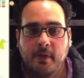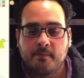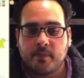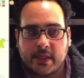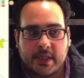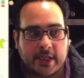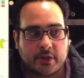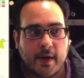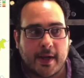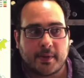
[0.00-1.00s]
the Dutch
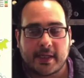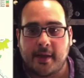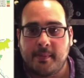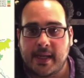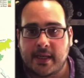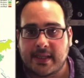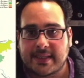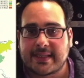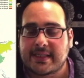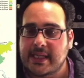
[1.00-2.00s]
were able to come in in the
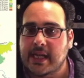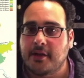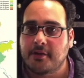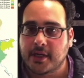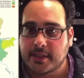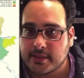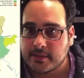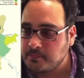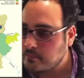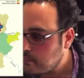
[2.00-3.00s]
1600s
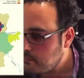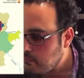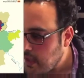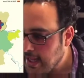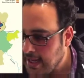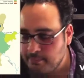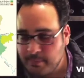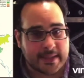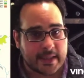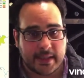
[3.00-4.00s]
and
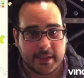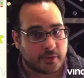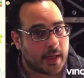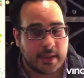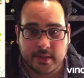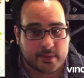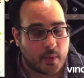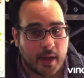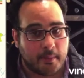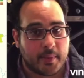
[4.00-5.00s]
basically drain the
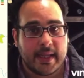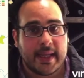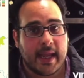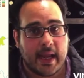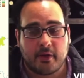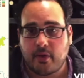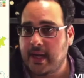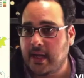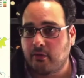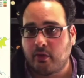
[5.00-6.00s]
swamp and create
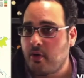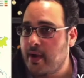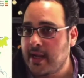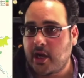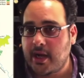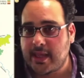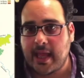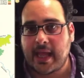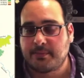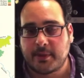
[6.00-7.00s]
a growing area that
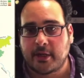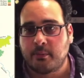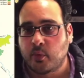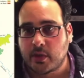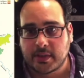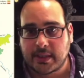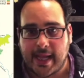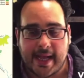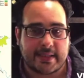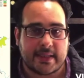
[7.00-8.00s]
has become world
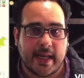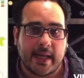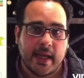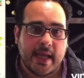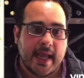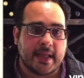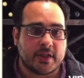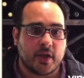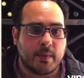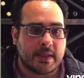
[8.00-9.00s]
class. And, and
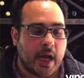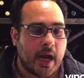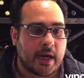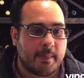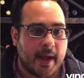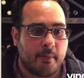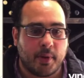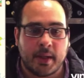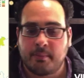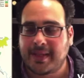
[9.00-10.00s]
so we talk about
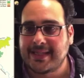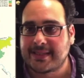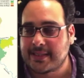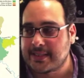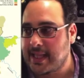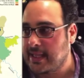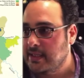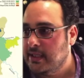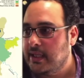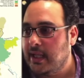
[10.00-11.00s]
places that
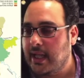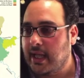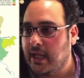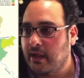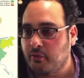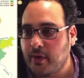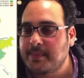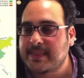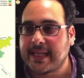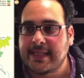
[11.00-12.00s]
uh,
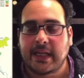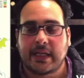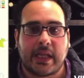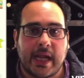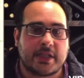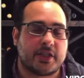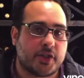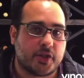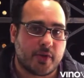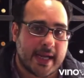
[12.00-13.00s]
grapes that need a lot of
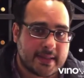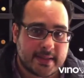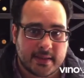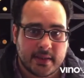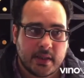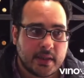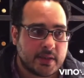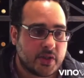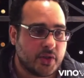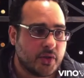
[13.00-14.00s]
stress
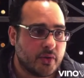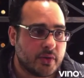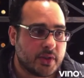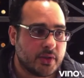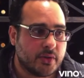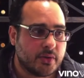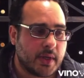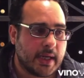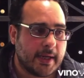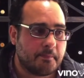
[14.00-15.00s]
to, to,
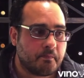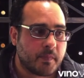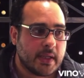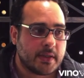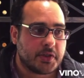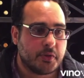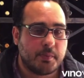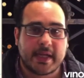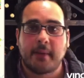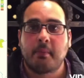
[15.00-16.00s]
um, to
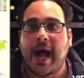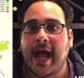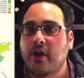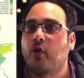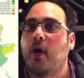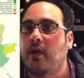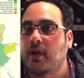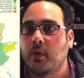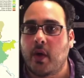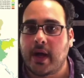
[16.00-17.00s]
become high quality
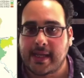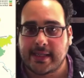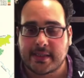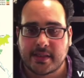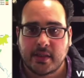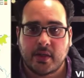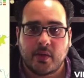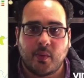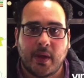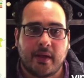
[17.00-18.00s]
wines.
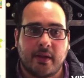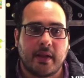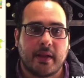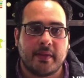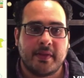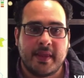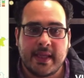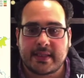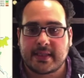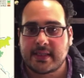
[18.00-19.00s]
Well,
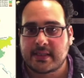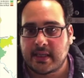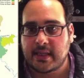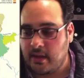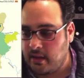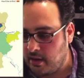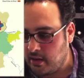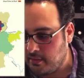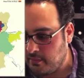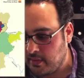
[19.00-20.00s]
this is uh, uh,
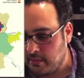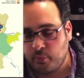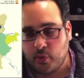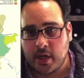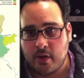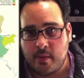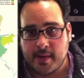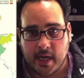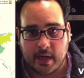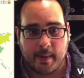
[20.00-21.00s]
in Bordeaux, when we
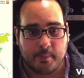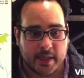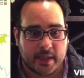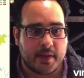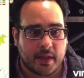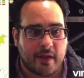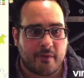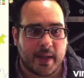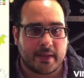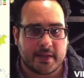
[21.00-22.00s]
talk about, particularly in the left
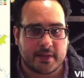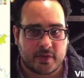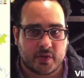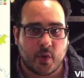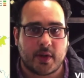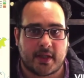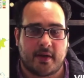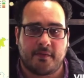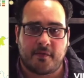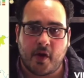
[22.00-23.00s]
bank, these are soils that are
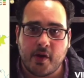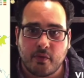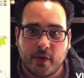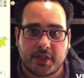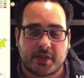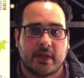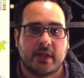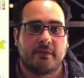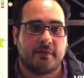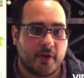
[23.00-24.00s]
very rich,
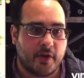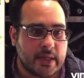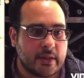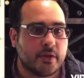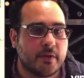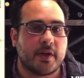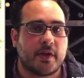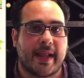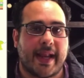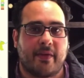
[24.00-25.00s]
very alluvial,
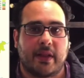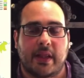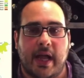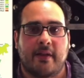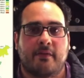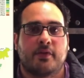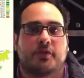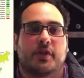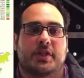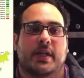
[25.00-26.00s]
that have a lot of
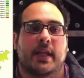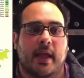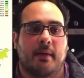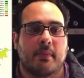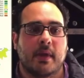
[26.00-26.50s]
nutrition in them.